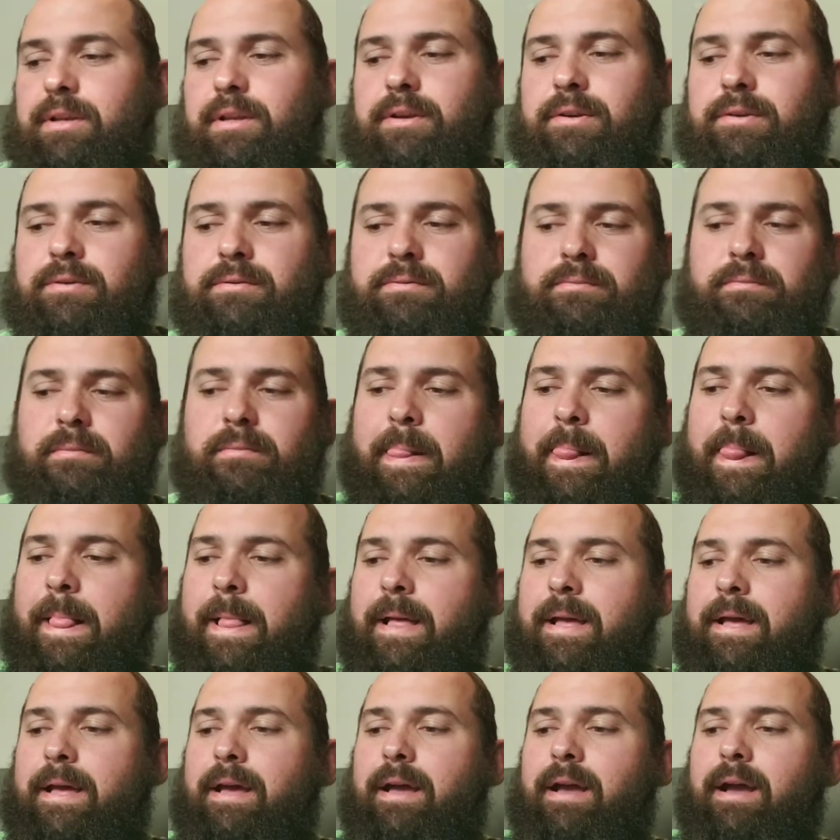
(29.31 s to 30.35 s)
do
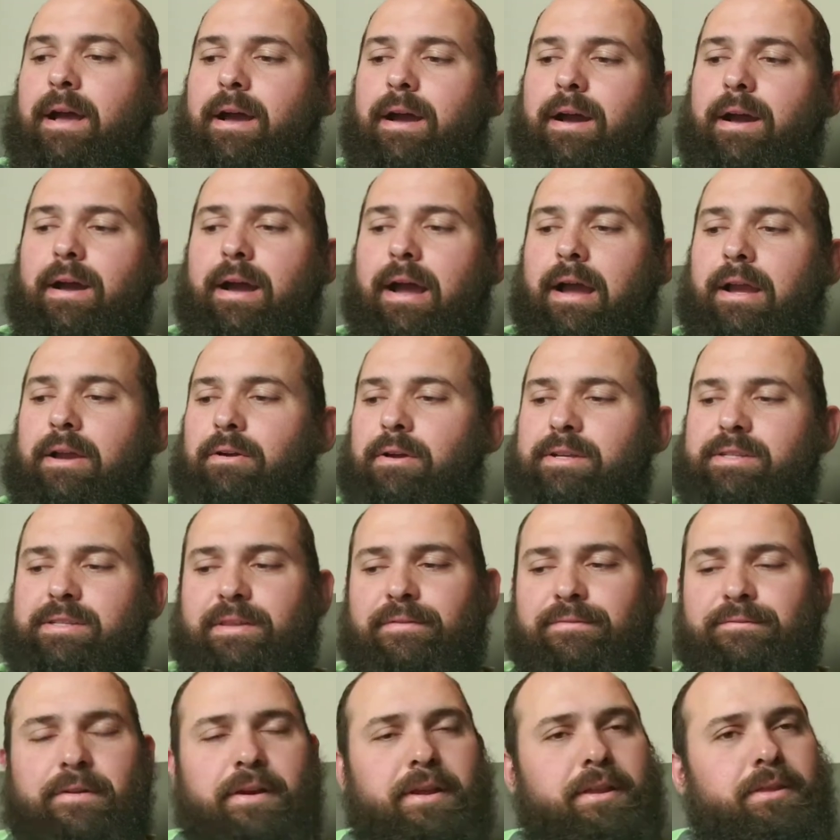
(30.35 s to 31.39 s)
uh, greased the
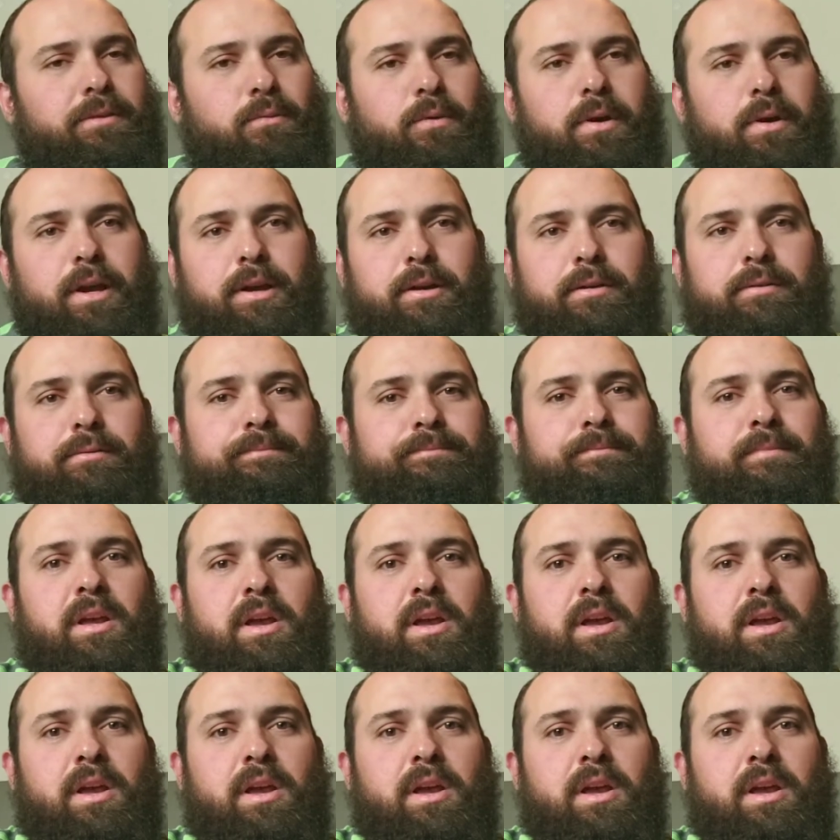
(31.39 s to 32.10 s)
fifth wheel.